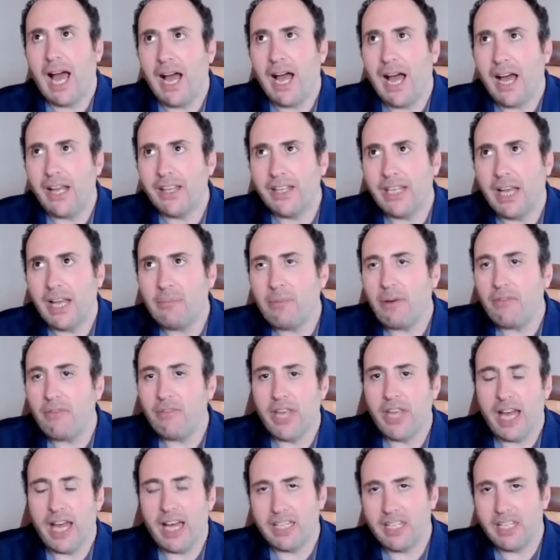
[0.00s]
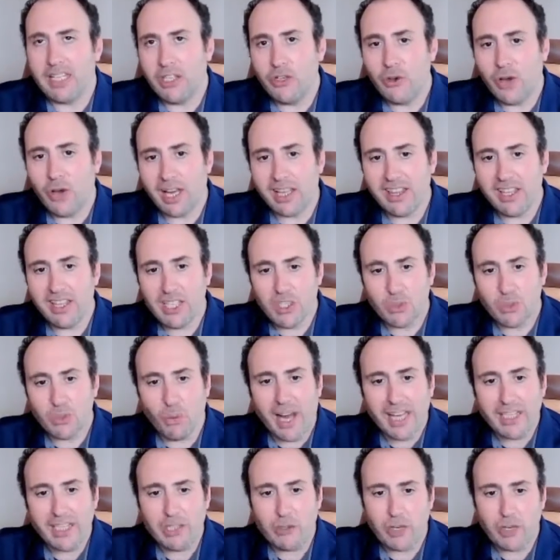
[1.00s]
On top of that, you had this
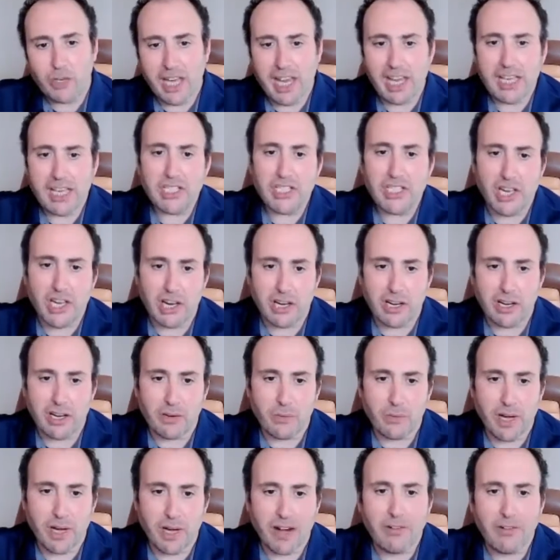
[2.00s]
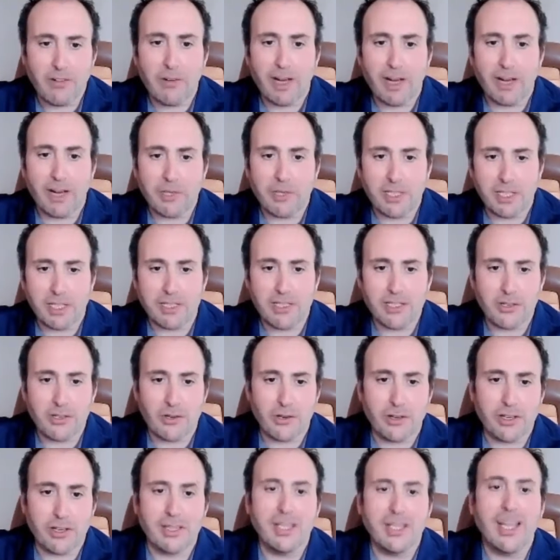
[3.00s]
Y2K scare where everybody was
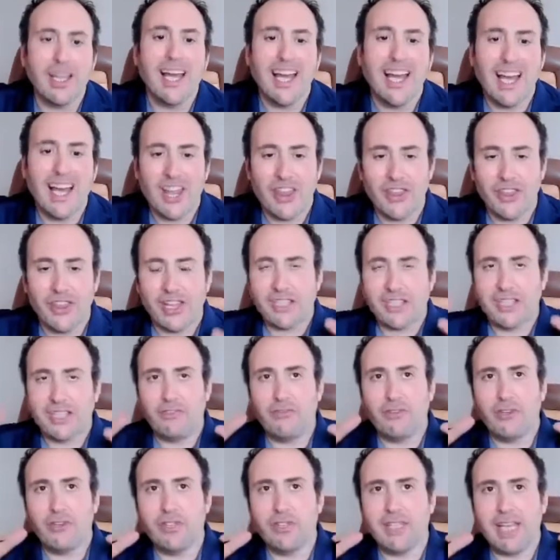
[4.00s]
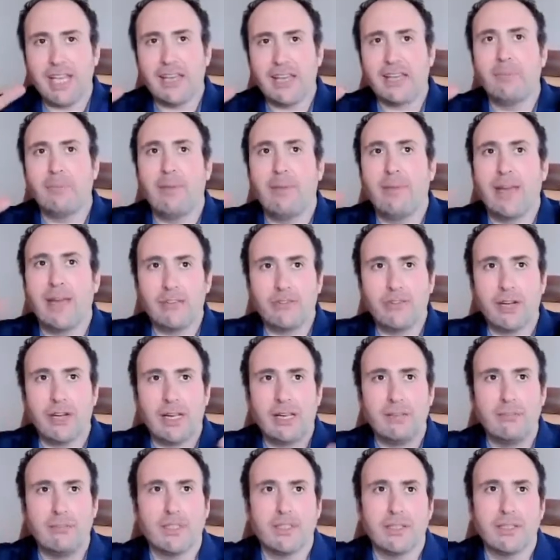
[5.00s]
concerned that if you take
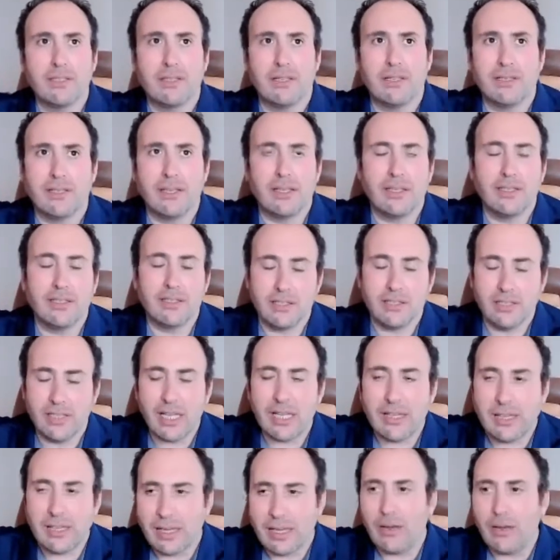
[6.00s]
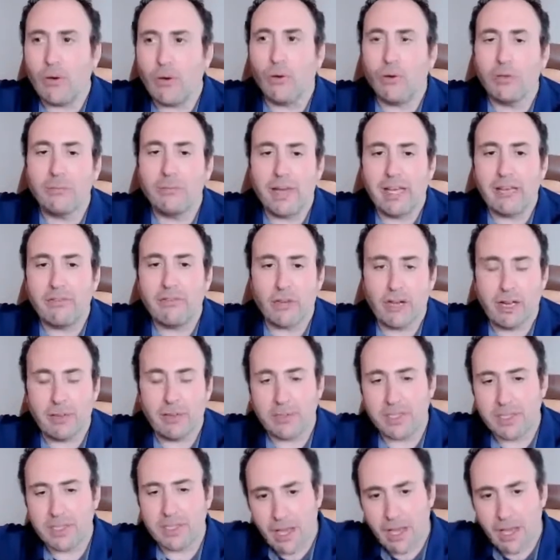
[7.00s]
mainframes, they, that the old mainframes,